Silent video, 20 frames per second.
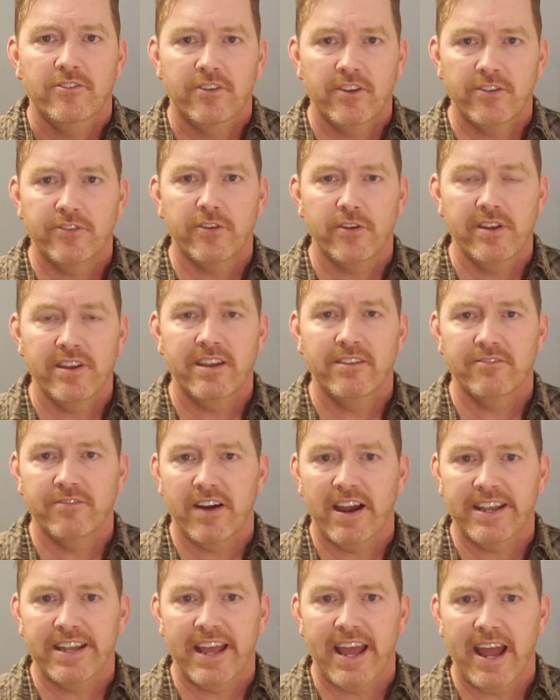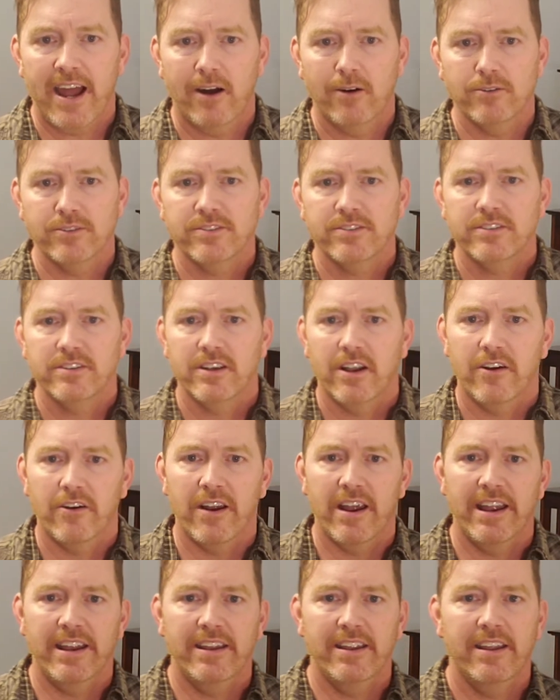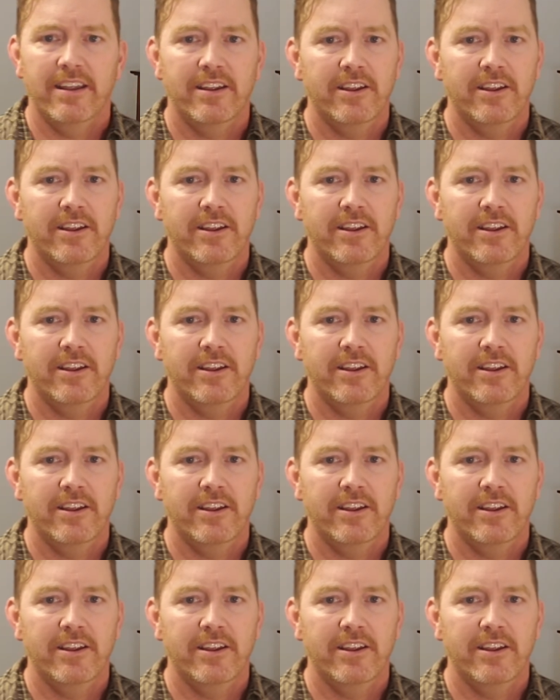just so you can find a house, all right?